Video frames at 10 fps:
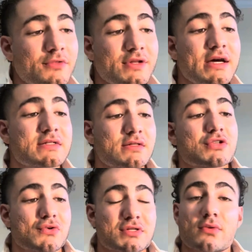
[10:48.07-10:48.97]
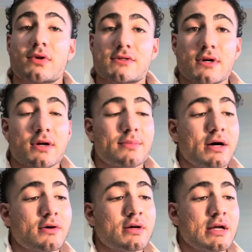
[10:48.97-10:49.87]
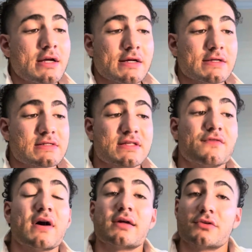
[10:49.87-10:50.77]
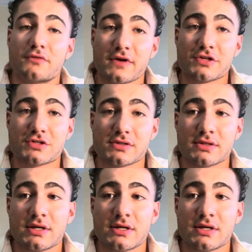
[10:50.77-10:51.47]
The next source I want to talk about is Divine Intervention.